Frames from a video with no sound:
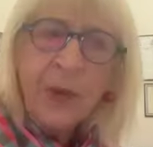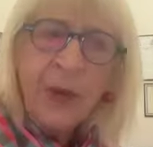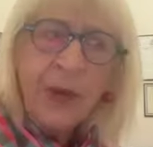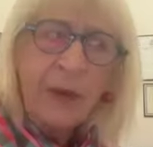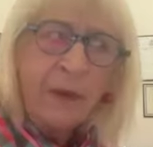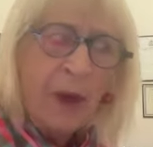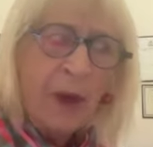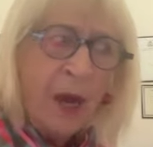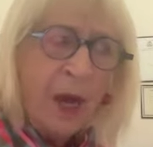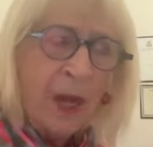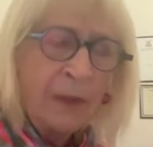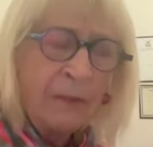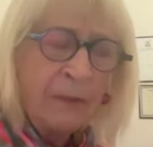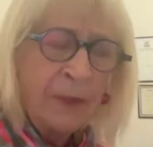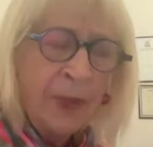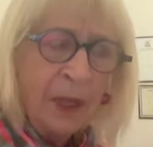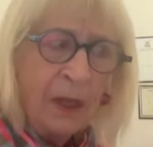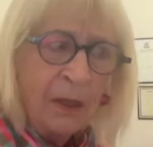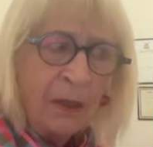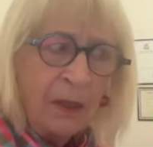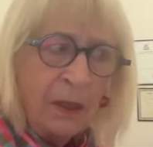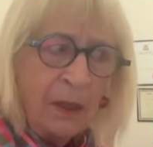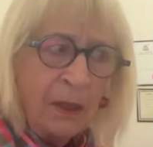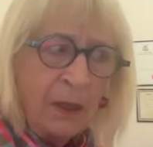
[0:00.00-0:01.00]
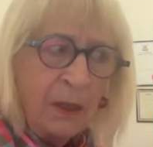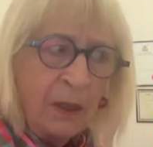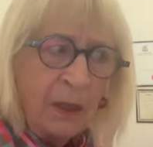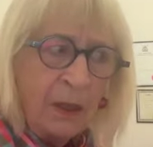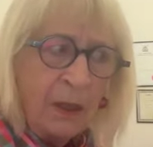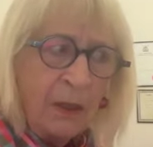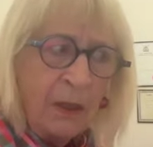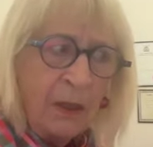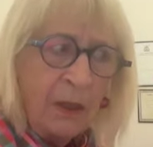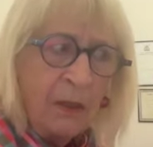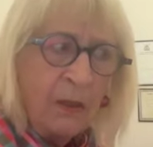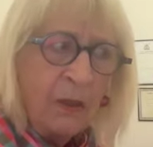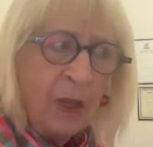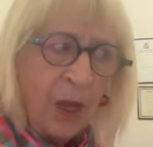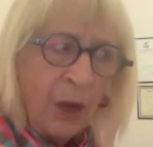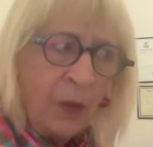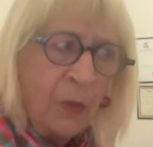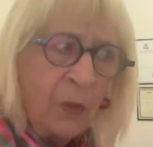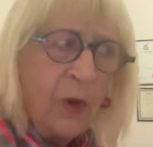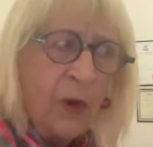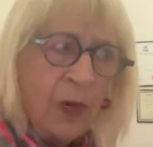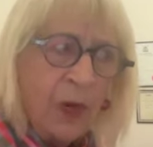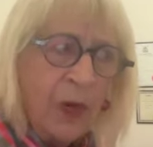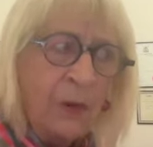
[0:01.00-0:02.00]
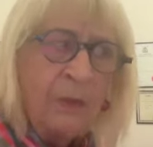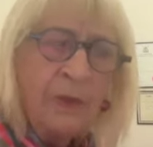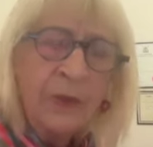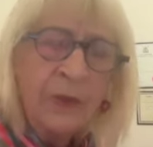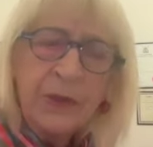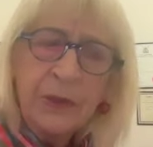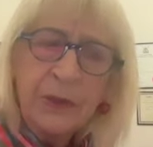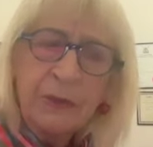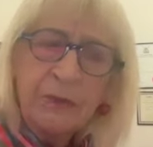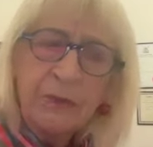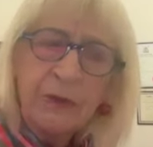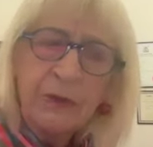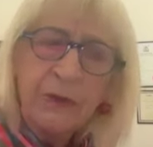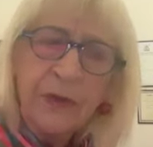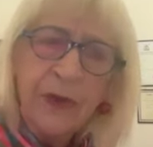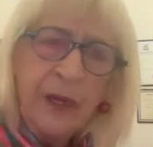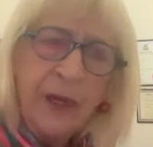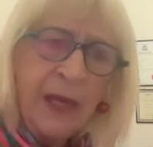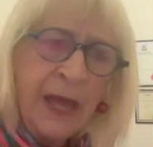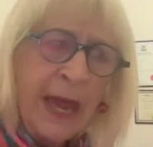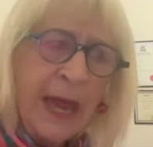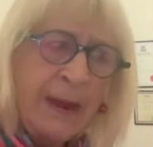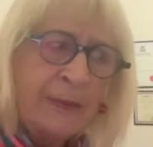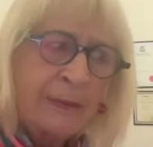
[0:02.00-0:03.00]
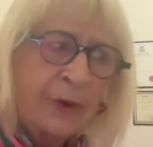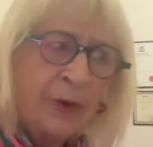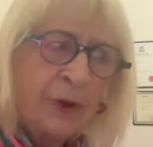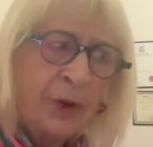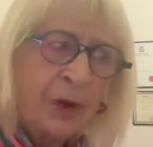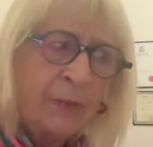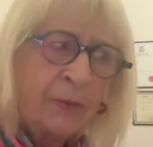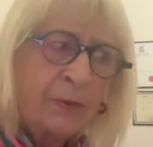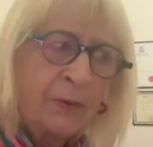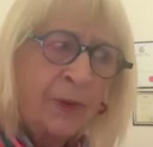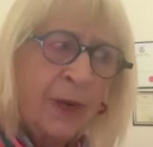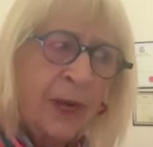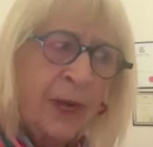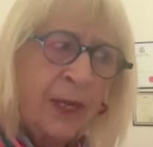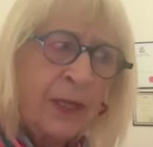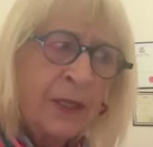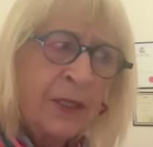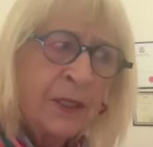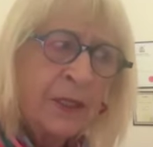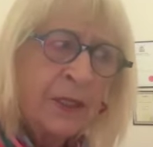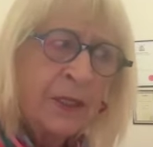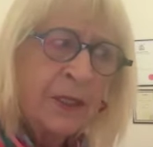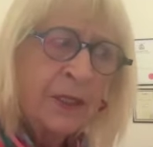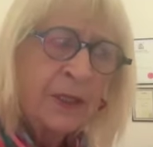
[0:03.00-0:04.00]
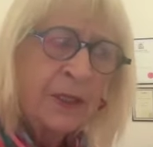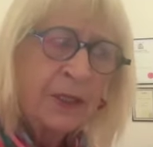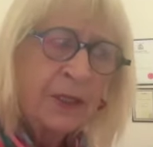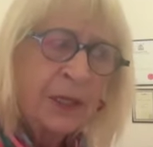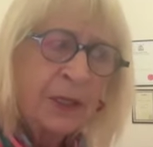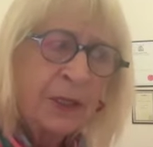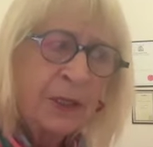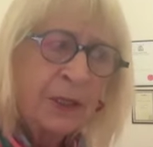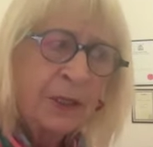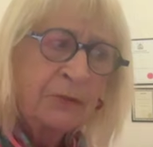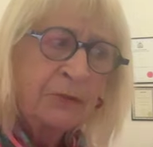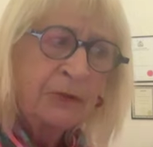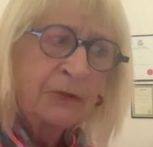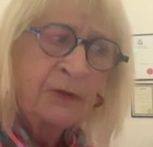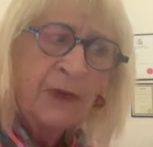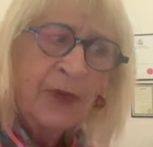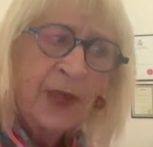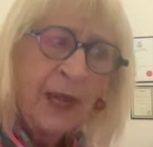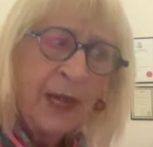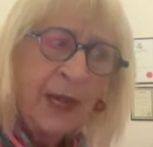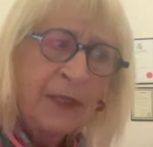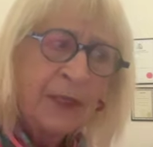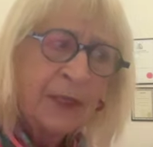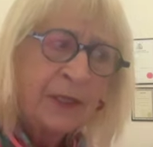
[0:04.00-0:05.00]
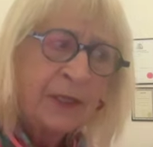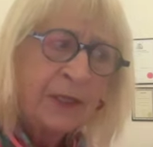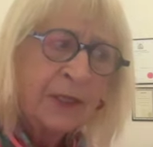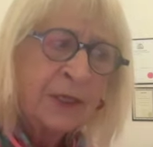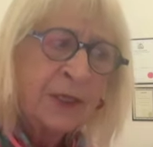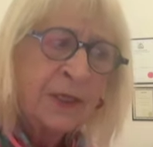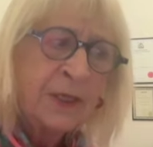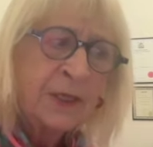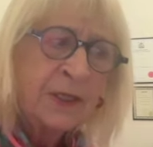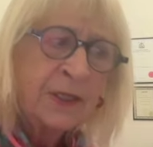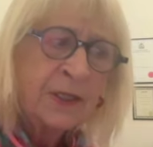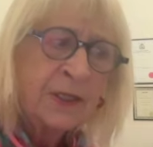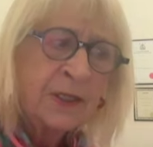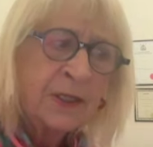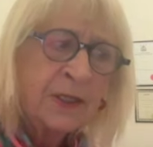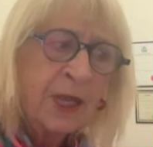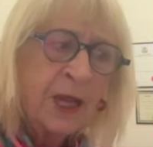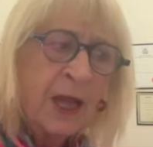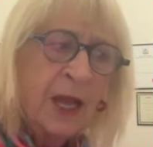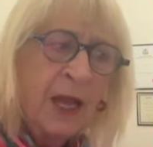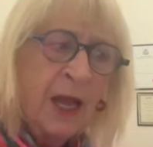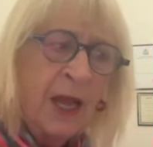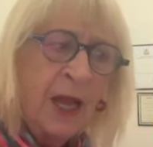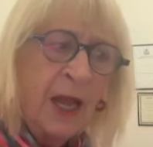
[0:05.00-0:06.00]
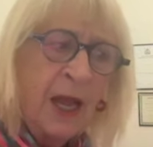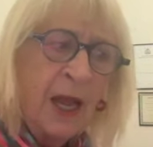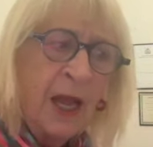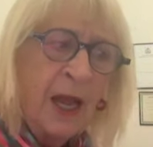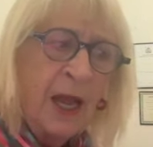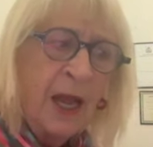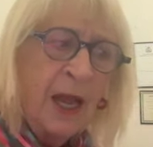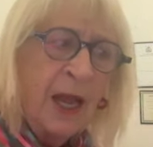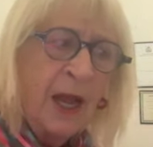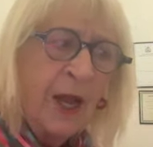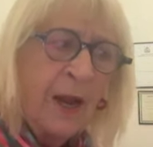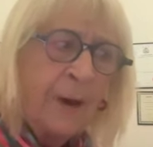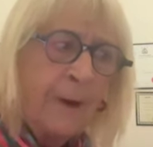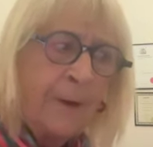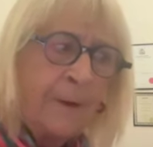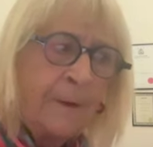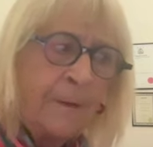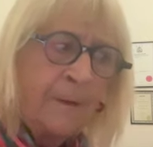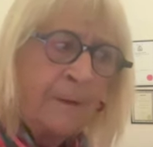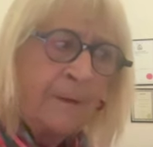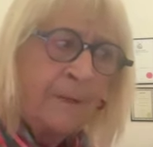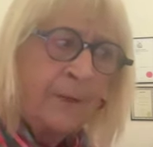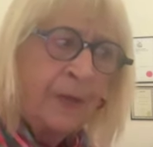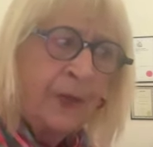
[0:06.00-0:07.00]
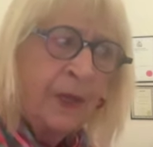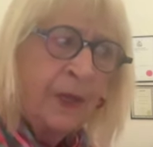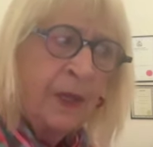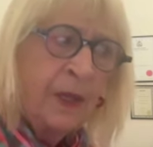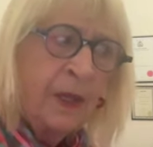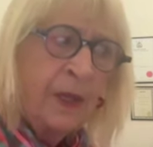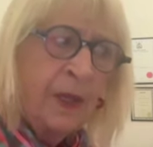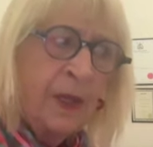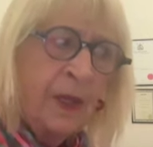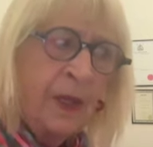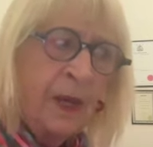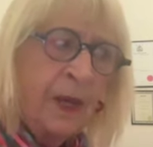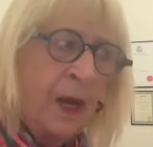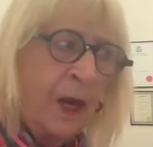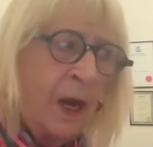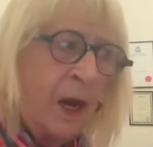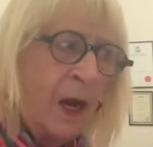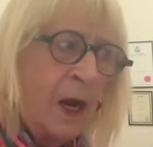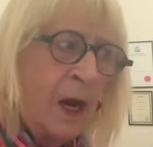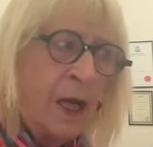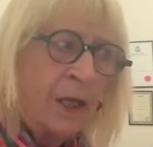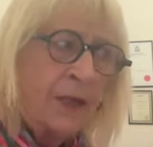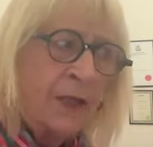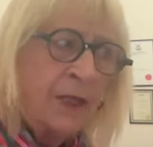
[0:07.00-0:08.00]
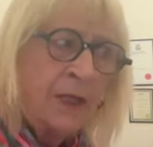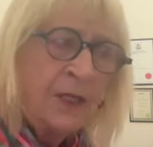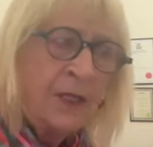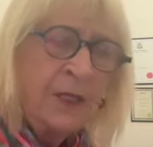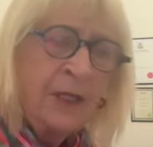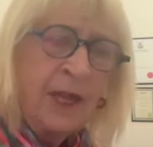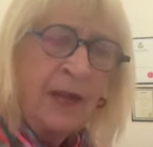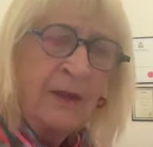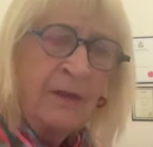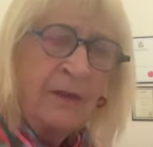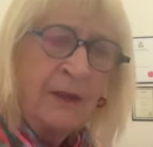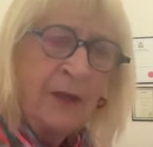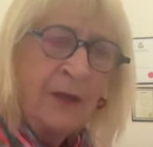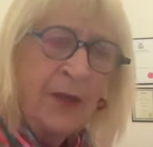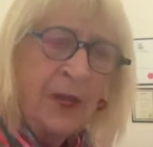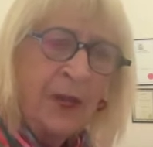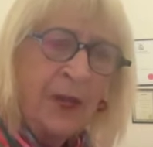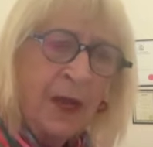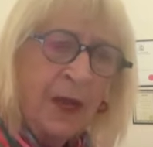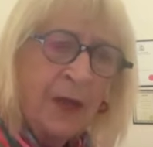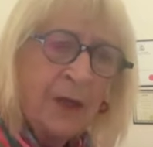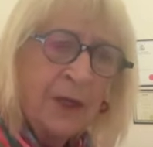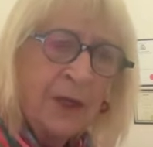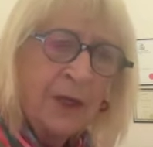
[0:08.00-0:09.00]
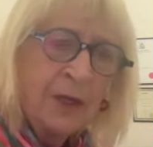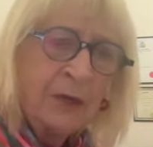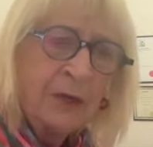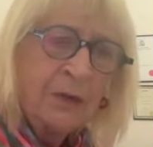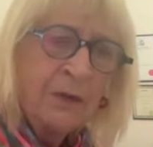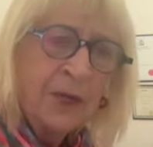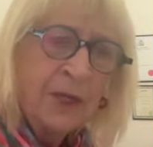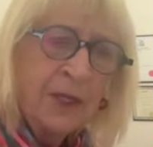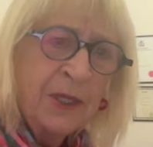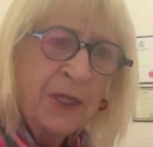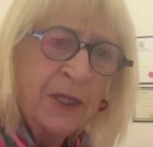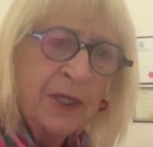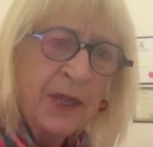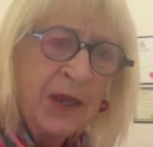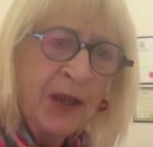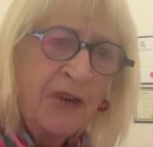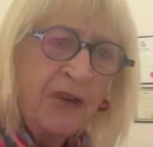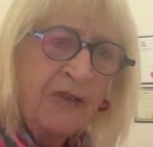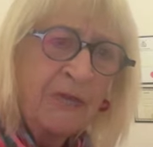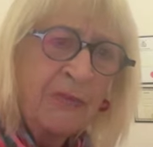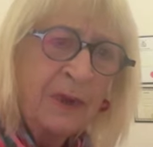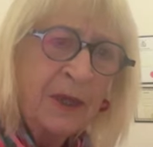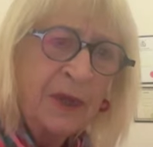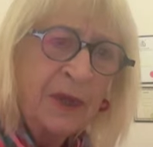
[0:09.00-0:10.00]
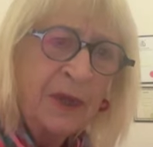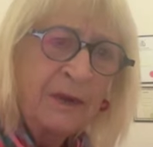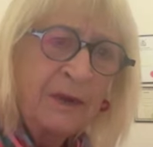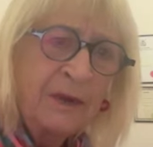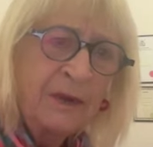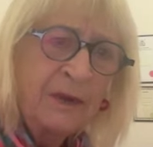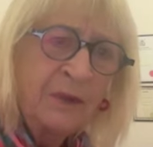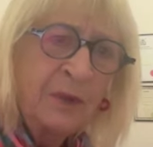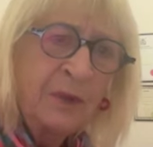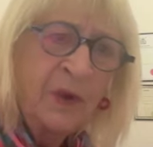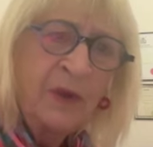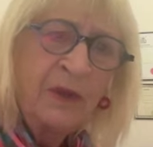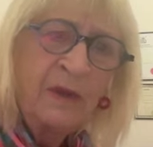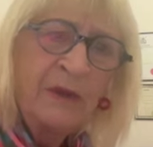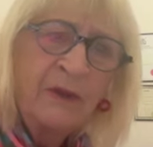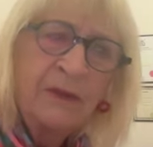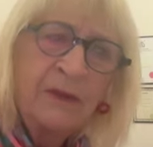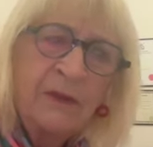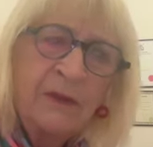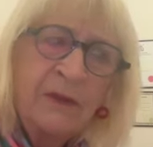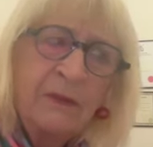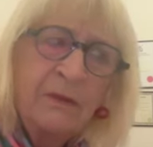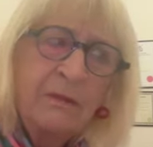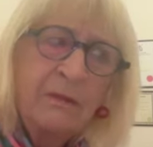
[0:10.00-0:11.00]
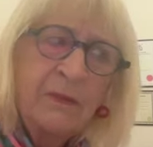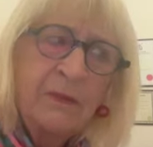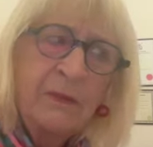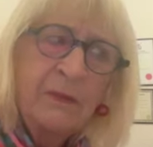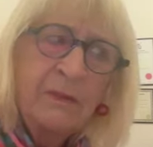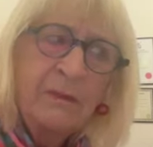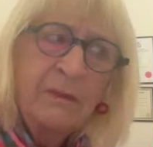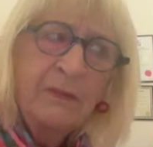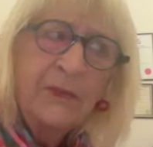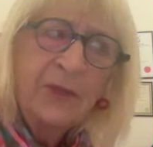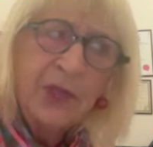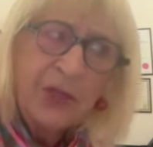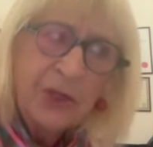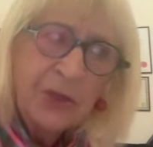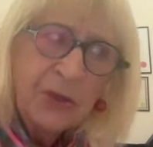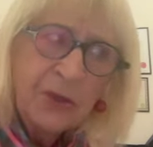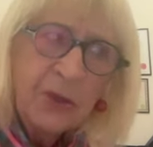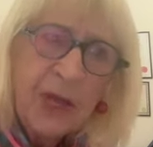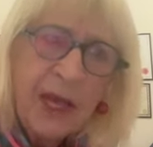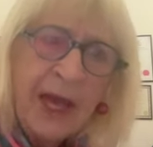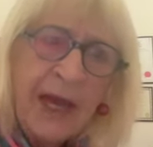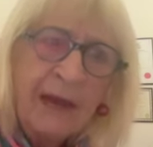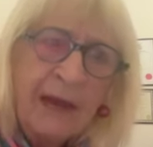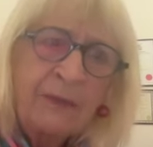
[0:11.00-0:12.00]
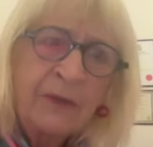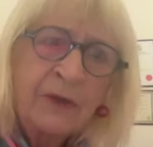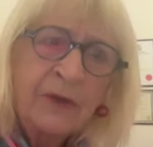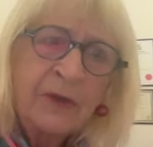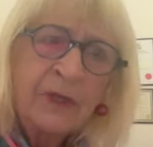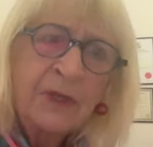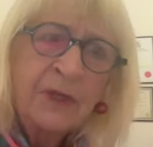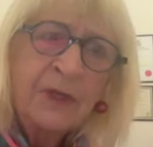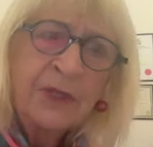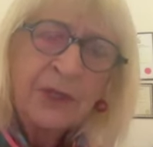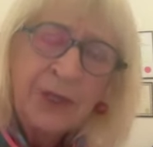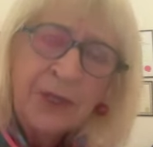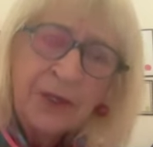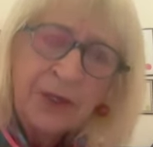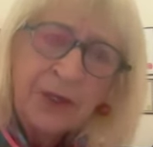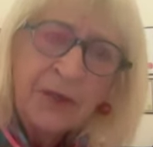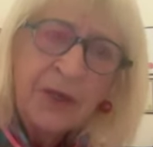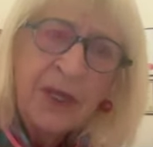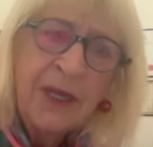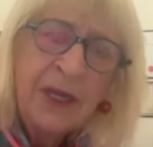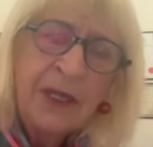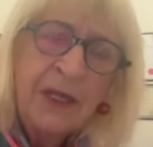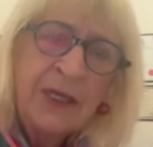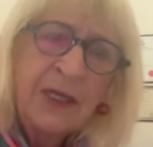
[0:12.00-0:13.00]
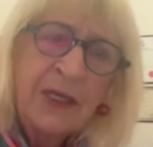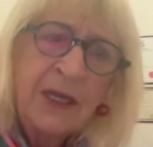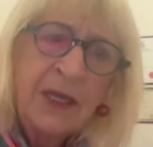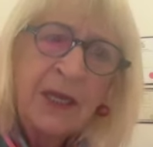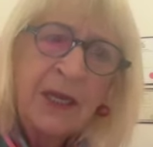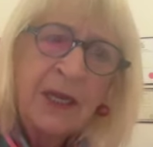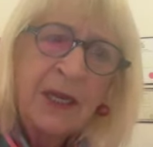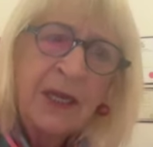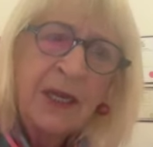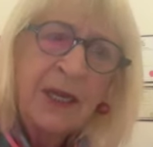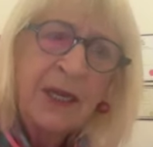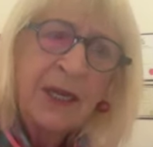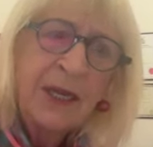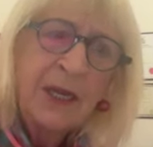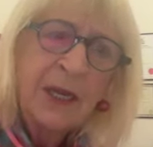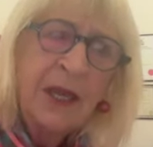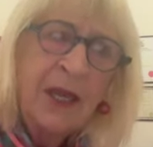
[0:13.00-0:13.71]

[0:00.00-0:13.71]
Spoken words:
where working with terrific camera operators and terrific editors. Um, I didn't ever think I could do it myself, but with digital cameras and digital editing,